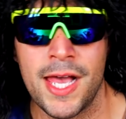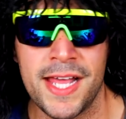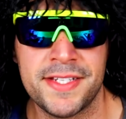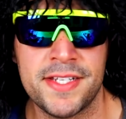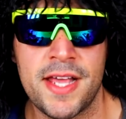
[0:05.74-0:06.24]

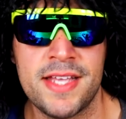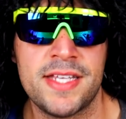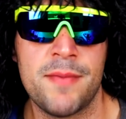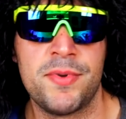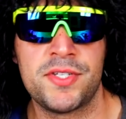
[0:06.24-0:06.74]
And in today's
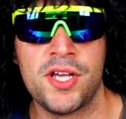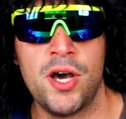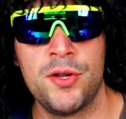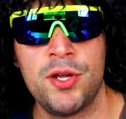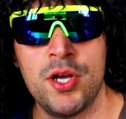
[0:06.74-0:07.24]

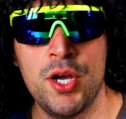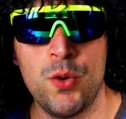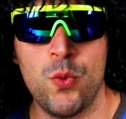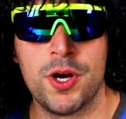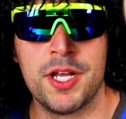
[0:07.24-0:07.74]
episode,
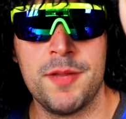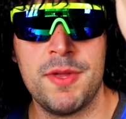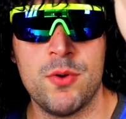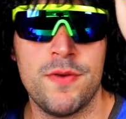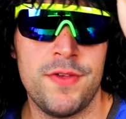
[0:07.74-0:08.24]
we're going to
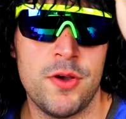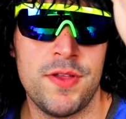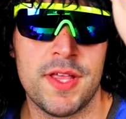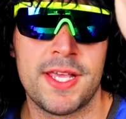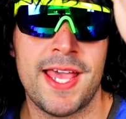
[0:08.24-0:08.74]
be
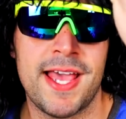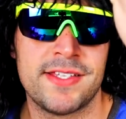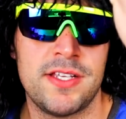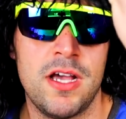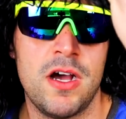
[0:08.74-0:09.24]
reviewing the
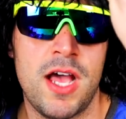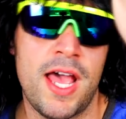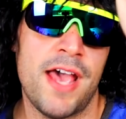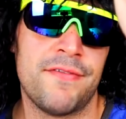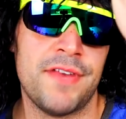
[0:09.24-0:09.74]
Casio
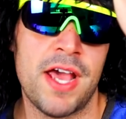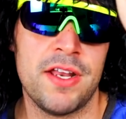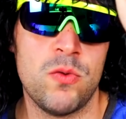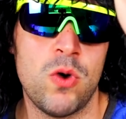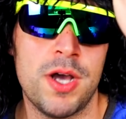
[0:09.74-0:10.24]

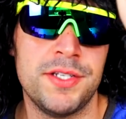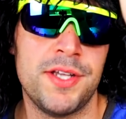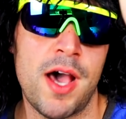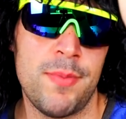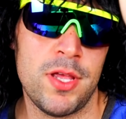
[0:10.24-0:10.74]

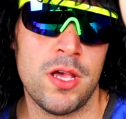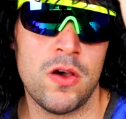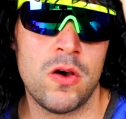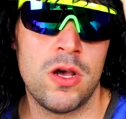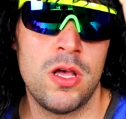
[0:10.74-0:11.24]

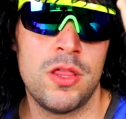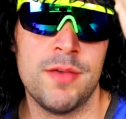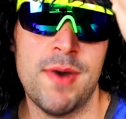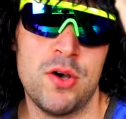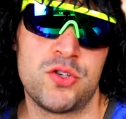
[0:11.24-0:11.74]
F91W, the
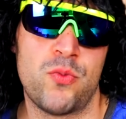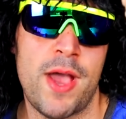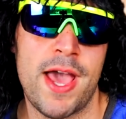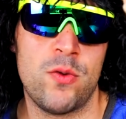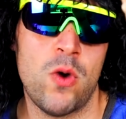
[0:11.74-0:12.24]
most
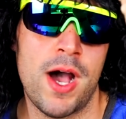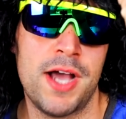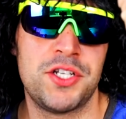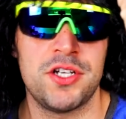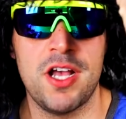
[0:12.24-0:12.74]
rad
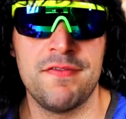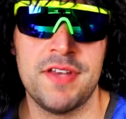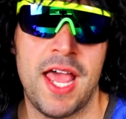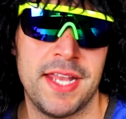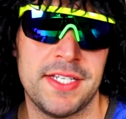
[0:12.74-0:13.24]
watch of
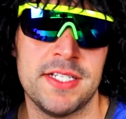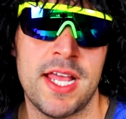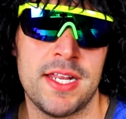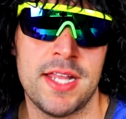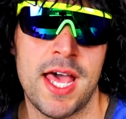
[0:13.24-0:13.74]

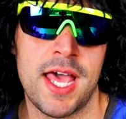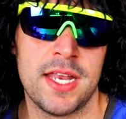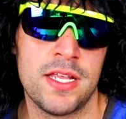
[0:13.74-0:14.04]
1989.